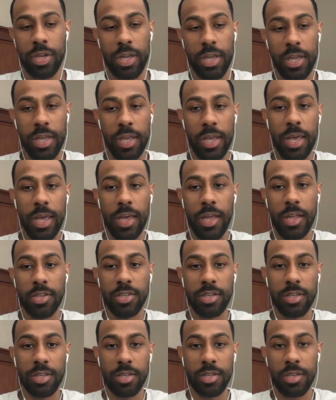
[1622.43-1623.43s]
engage
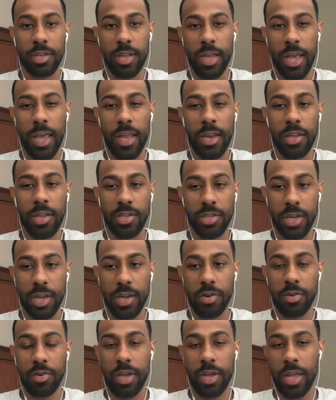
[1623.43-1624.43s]
in any
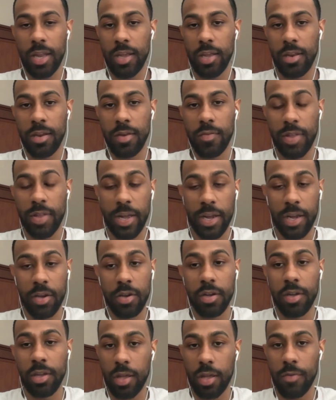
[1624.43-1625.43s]
channel, any endeavor that
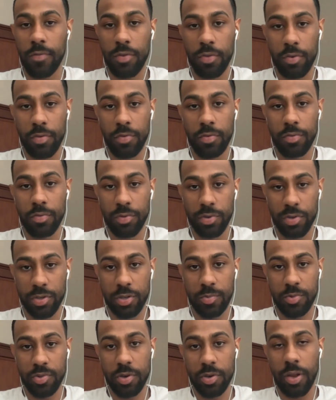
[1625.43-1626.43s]
could give you
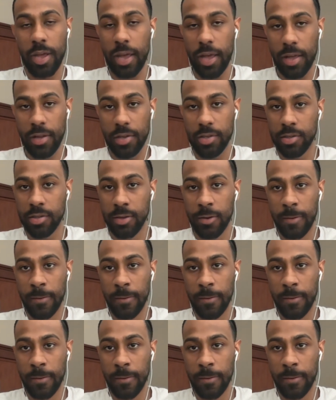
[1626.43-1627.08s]
some sort of edge,